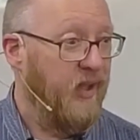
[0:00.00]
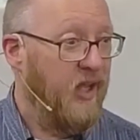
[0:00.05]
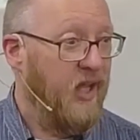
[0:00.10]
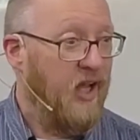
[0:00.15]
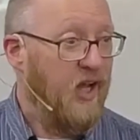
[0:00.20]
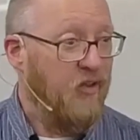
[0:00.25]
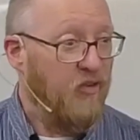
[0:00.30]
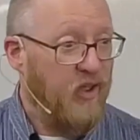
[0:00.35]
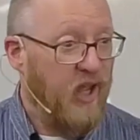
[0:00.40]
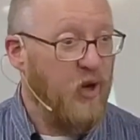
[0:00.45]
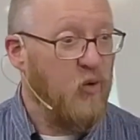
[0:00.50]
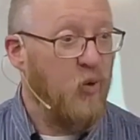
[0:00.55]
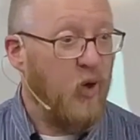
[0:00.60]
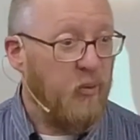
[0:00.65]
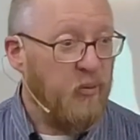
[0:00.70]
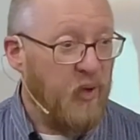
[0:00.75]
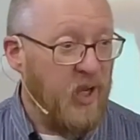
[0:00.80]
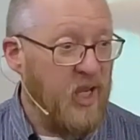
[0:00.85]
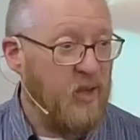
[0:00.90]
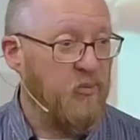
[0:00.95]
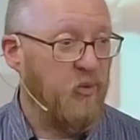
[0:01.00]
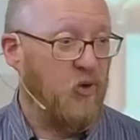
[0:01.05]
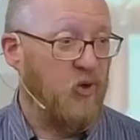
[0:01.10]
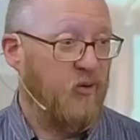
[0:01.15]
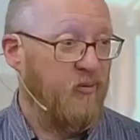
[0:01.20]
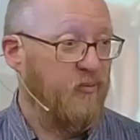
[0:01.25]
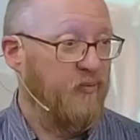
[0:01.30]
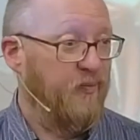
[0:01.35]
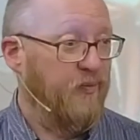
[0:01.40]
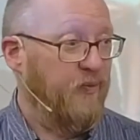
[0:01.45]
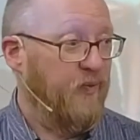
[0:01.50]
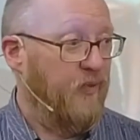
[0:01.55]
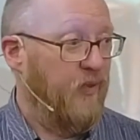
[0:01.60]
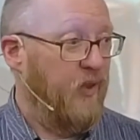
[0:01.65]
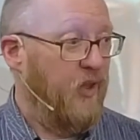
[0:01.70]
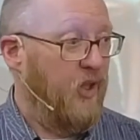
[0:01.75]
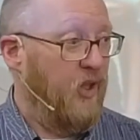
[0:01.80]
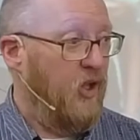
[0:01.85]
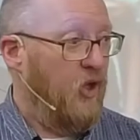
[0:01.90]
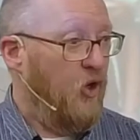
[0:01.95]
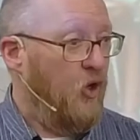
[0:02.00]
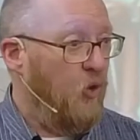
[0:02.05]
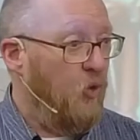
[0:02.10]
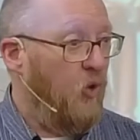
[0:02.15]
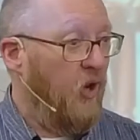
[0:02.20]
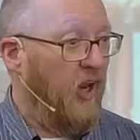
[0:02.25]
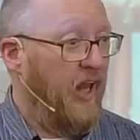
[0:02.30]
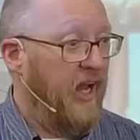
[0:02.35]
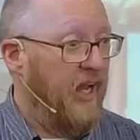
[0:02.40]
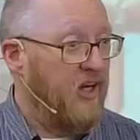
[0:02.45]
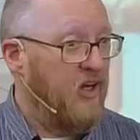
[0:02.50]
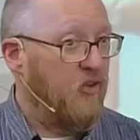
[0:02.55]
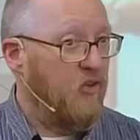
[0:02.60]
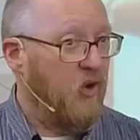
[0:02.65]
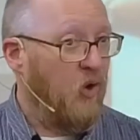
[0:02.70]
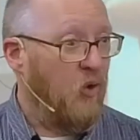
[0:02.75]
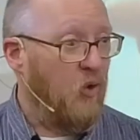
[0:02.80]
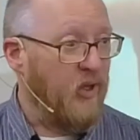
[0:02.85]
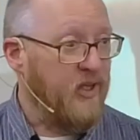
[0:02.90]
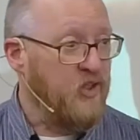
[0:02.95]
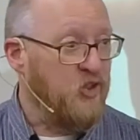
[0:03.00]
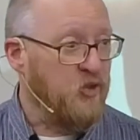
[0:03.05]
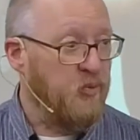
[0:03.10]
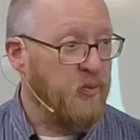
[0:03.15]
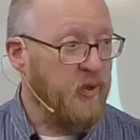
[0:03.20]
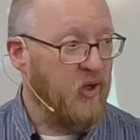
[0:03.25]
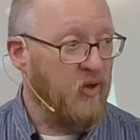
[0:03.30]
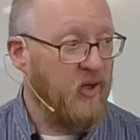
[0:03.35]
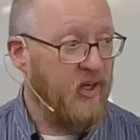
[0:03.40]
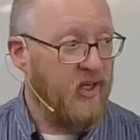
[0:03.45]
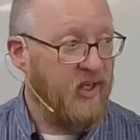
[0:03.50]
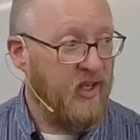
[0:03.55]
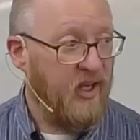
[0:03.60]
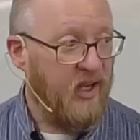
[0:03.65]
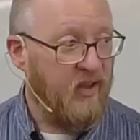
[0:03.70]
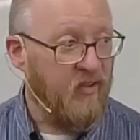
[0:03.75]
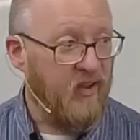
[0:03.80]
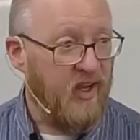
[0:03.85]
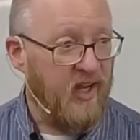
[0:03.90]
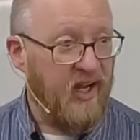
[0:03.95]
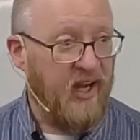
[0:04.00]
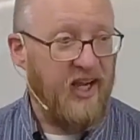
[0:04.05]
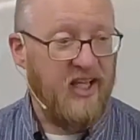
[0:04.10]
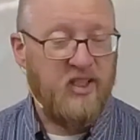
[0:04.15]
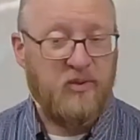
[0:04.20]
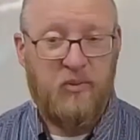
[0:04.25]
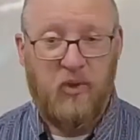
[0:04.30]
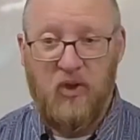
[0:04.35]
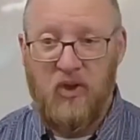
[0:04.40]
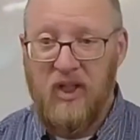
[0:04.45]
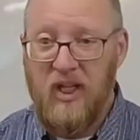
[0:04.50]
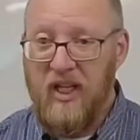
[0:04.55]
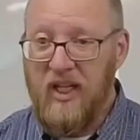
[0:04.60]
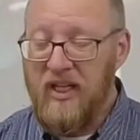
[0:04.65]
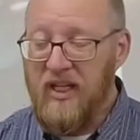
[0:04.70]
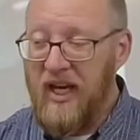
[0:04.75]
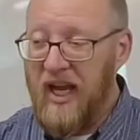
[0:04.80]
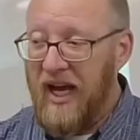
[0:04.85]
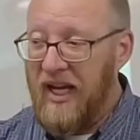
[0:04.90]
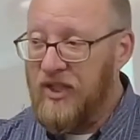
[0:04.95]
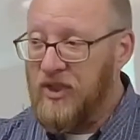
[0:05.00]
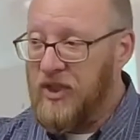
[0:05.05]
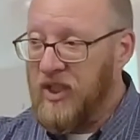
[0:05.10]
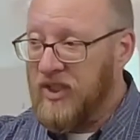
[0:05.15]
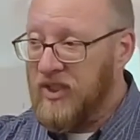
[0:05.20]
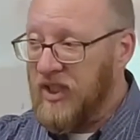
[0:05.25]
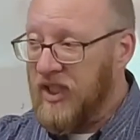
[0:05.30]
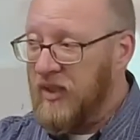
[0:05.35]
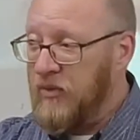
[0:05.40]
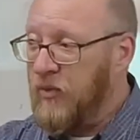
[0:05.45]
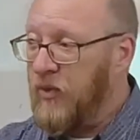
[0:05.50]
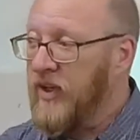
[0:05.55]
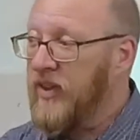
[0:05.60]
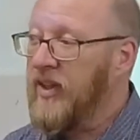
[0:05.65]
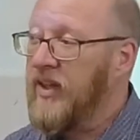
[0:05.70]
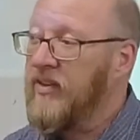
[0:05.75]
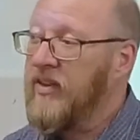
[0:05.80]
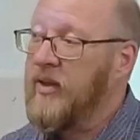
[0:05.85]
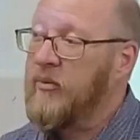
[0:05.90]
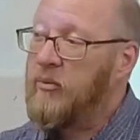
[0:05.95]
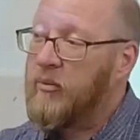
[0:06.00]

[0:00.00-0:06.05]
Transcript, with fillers: They were people who let the Holy Spirit and the gospel not just live within them,